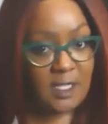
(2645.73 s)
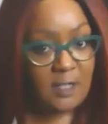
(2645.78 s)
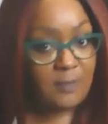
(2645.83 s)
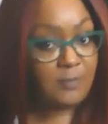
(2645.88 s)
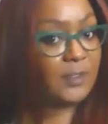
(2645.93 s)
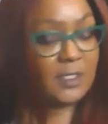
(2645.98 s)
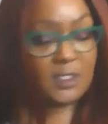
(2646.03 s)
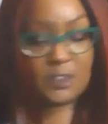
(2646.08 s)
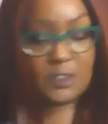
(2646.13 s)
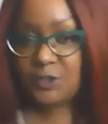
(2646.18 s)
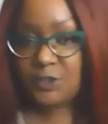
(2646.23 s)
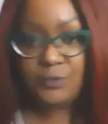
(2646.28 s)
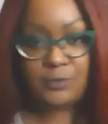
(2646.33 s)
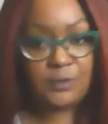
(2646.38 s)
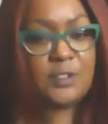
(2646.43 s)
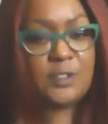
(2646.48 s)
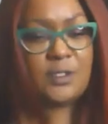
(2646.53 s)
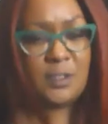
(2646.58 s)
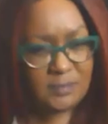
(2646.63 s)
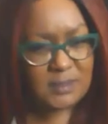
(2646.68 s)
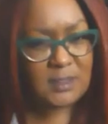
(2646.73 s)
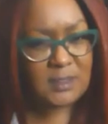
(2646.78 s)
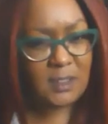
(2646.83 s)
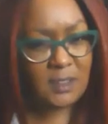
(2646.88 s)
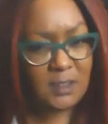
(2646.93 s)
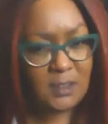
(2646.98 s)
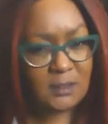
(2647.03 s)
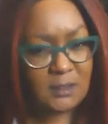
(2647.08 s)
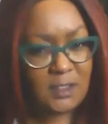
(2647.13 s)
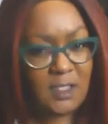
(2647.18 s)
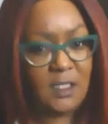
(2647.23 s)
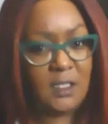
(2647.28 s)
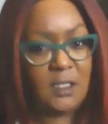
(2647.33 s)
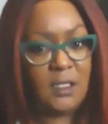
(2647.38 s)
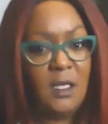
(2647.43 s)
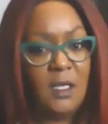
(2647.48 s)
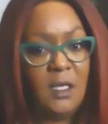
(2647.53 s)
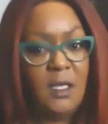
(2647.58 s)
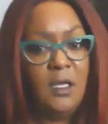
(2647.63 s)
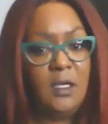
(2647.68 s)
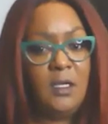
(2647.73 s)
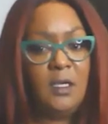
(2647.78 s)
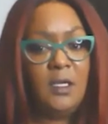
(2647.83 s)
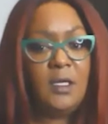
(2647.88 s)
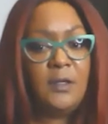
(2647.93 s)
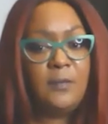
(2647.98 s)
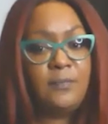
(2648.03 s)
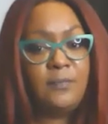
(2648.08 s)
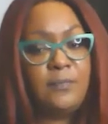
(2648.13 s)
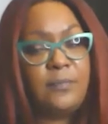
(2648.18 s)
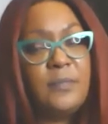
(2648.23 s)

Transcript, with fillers: it up because you you know what I'm saying? Like yeah.